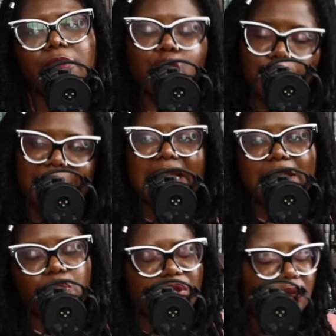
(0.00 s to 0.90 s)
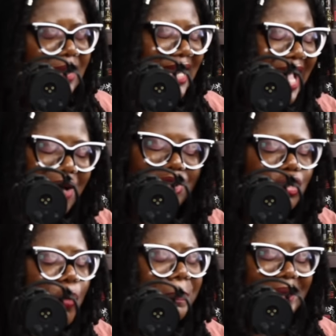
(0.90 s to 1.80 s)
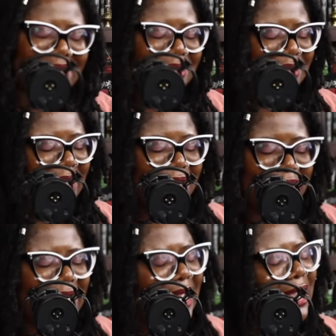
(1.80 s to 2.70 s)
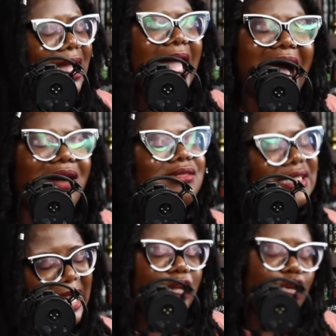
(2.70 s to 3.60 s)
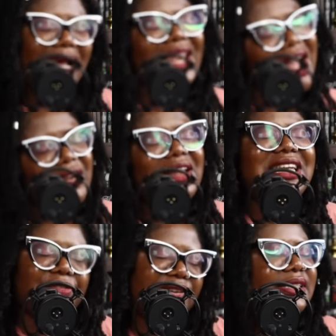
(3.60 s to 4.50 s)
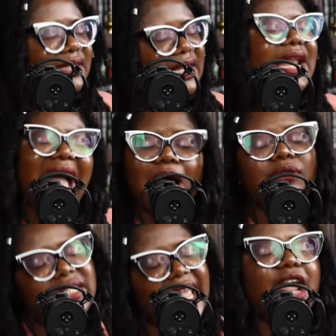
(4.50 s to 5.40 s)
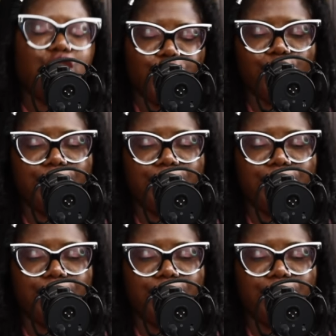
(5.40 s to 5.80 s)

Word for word: to be Lady Whistledown. Like I was just so pissed in that scene. Like how dare you, Clara Livingston? How dare you?